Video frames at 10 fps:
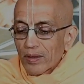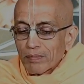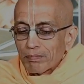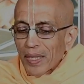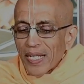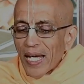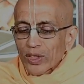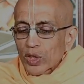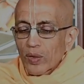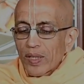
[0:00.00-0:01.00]
But
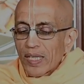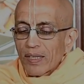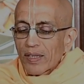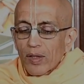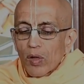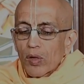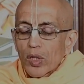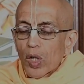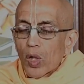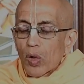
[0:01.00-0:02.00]
actually, they don't
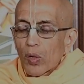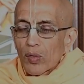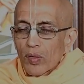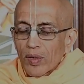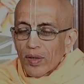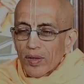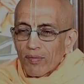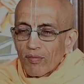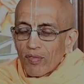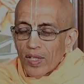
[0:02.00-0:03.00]
know
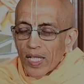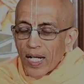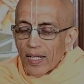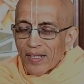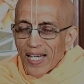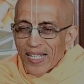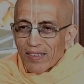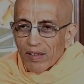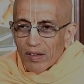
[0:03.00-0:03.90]
we are neither